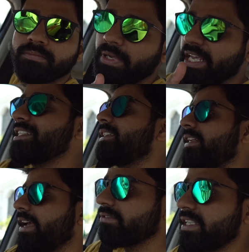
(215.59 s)
me and
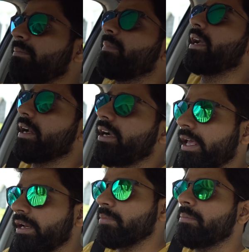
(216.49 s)
Chaitanya have the same bike, right? I
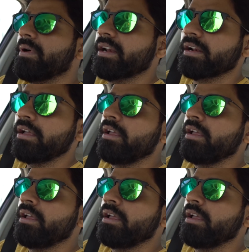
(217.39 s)
remember